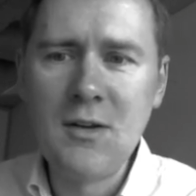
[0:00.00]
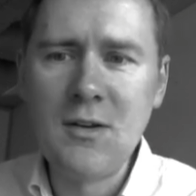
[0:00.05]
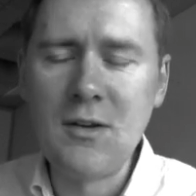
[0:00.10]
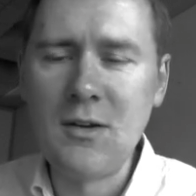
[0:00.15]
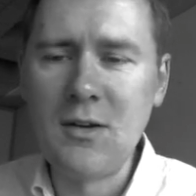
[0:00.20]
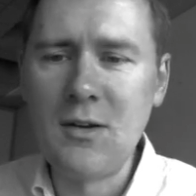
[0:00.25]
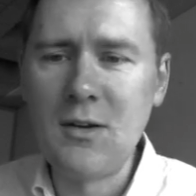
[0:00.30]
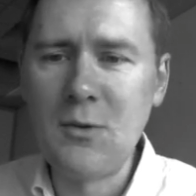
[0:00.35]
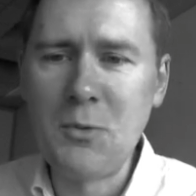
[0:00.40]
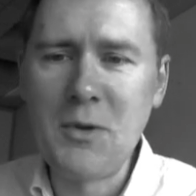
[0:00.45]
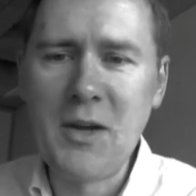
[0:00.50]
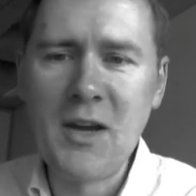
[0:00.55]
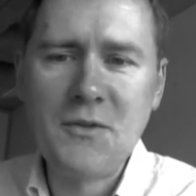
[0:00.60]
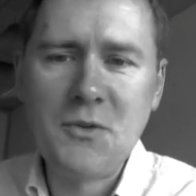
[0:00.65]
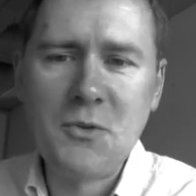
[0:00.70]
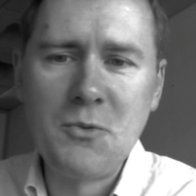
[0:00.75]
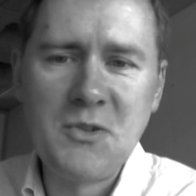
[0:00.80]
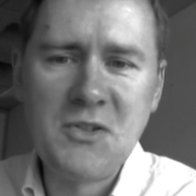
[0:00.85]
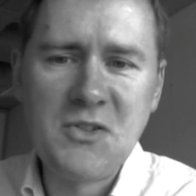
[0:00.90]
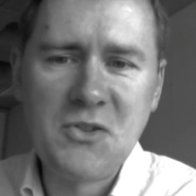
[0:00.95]
Uh, we have
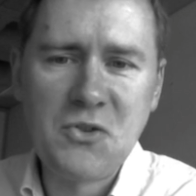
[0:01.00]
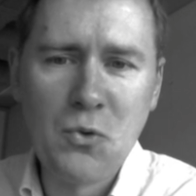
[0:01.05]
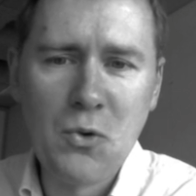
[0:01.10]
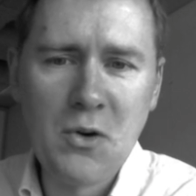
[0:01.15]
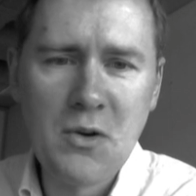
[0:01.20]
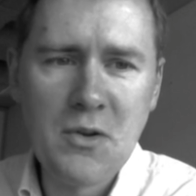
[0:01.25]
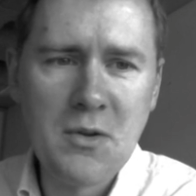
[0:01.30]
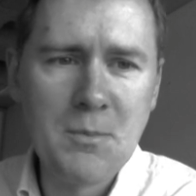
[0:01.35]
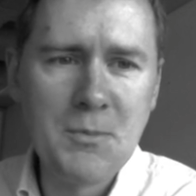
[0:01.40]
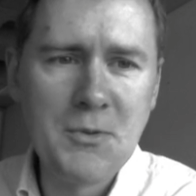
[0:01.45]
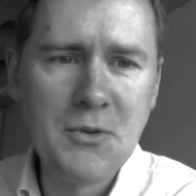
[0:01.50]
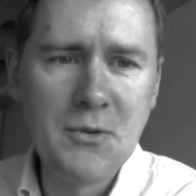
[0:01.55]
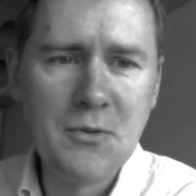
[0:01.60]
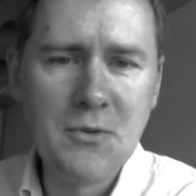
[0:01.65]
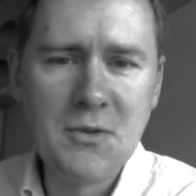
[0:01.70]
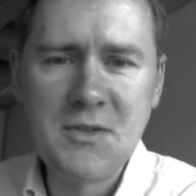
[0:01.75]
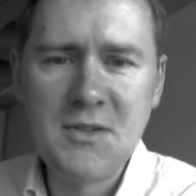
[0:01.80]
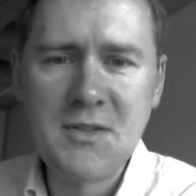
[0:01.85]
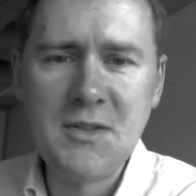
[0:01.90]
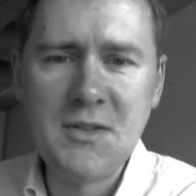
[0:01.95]
to restore the
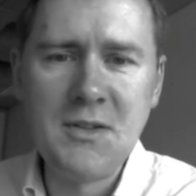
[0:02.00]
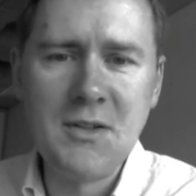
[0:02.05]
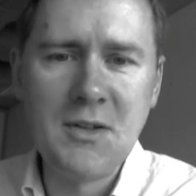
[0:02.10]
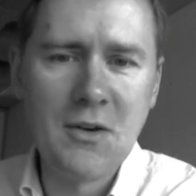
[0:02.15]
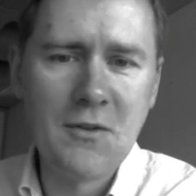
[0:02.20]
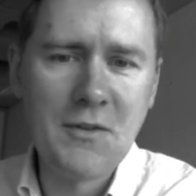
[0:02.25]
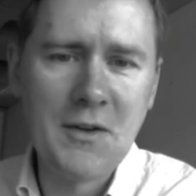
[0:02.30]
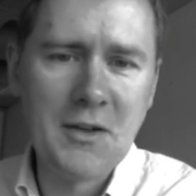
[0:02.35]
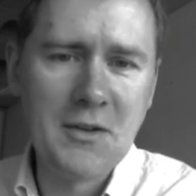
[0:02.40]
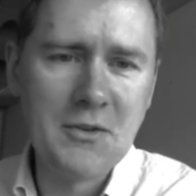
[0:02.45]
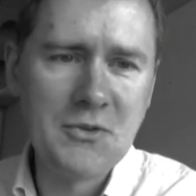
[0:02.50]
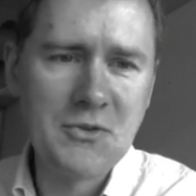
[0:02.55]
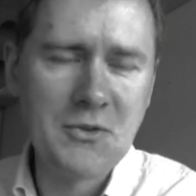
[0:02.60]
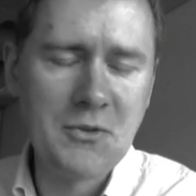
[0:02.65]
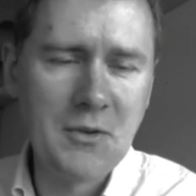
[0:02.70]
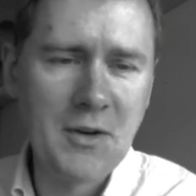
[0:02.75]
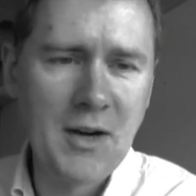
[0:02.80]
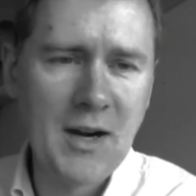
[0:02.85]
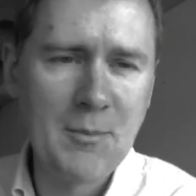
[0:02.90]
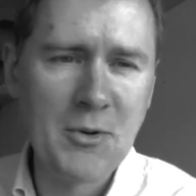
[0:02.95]
purity of English
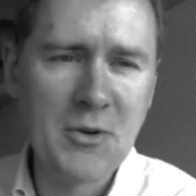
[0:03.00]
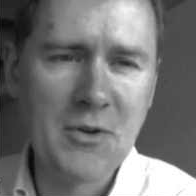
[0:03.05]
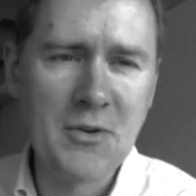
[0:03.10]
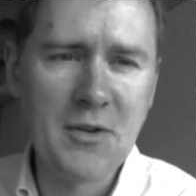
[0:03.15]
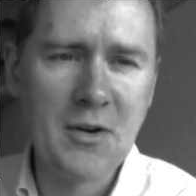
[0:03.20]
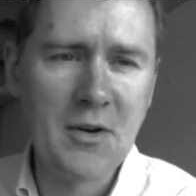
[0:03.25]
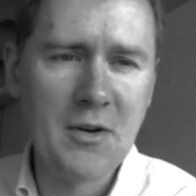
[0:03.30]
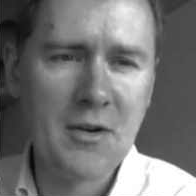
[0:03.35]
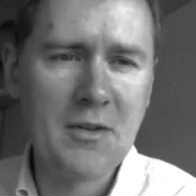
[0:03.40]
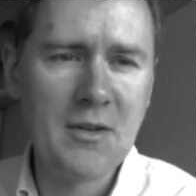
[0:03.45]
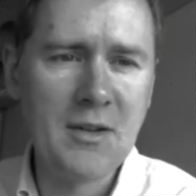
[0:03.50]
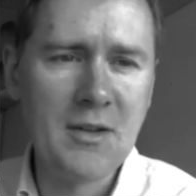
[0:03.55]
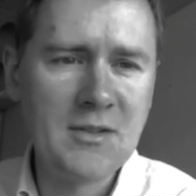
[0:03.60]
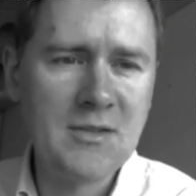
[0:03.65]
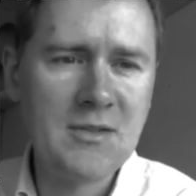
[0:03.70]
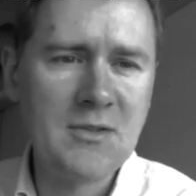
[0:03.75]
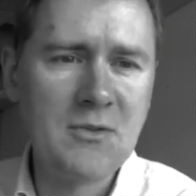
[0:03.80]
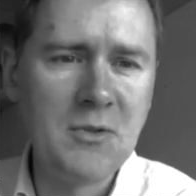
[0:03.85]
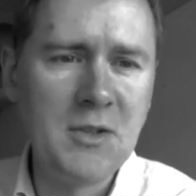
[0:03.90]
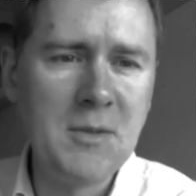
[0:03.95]
grammar. There are
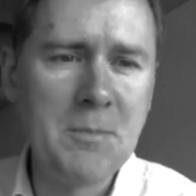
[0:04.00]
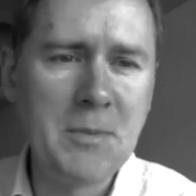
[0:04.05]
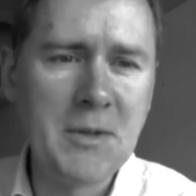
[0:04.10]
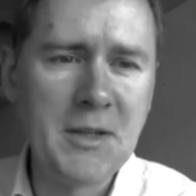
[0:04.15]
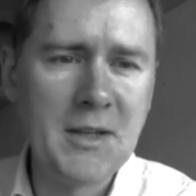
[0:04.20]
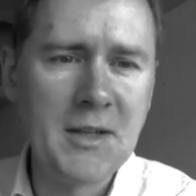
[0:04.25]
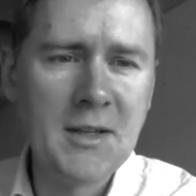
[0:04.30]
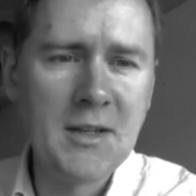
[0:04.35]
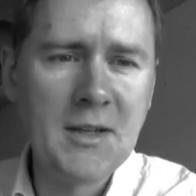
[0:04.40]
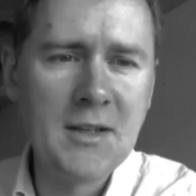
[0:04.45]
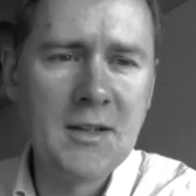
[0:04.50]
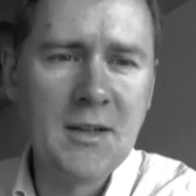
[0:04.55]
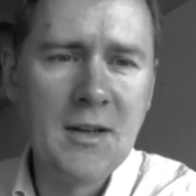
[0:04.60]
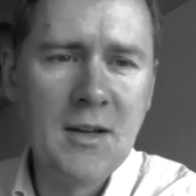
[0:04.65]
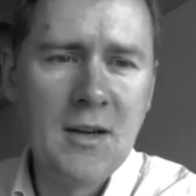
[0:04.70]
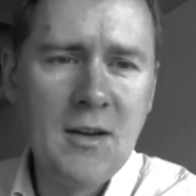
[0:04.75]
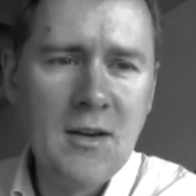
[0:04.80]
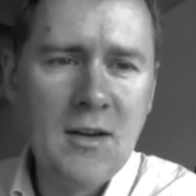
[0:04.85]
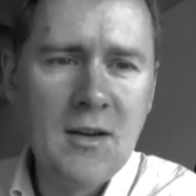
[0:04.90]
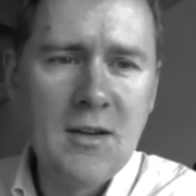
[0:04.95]
things creeping in
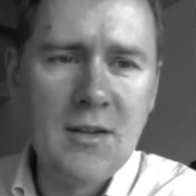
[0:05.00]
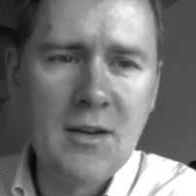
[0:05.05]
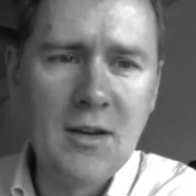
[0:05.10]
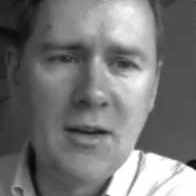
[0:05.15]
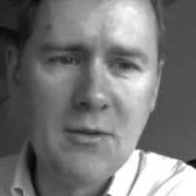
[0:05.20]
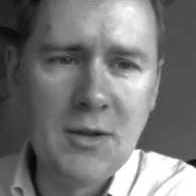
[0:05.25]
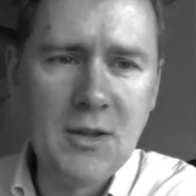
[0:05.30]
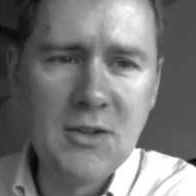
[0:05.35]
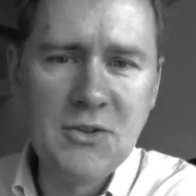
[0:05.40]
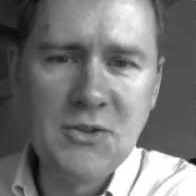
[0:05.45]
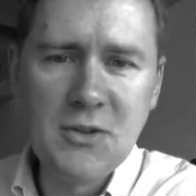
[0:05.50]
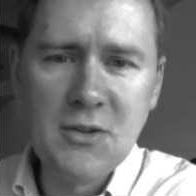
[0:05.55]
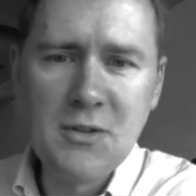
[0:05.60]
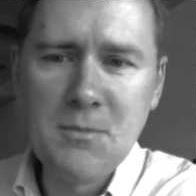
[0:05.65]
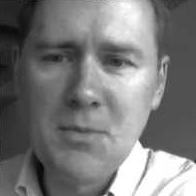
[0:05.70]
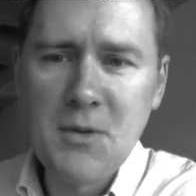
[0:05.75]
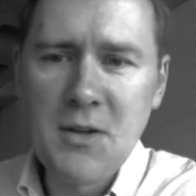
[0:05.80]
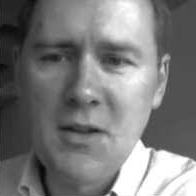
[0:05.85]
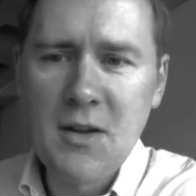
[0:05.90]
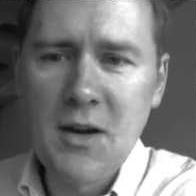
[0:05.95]
that really
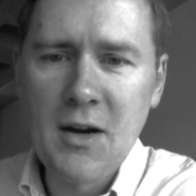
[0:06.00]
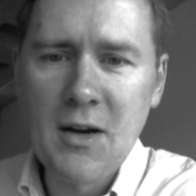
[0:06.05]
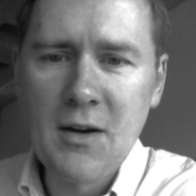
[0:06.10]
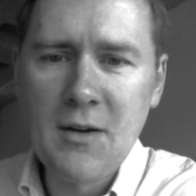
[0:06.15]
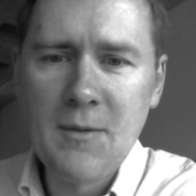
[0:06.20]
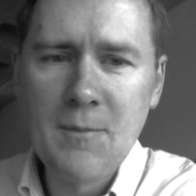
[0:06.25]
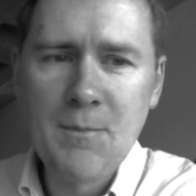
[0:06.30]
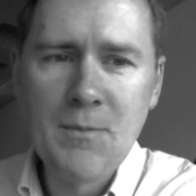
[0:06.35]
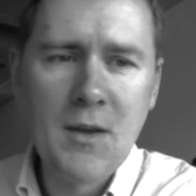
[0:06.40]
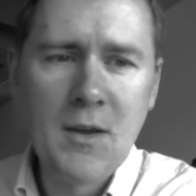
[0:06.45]
shouldn't be there.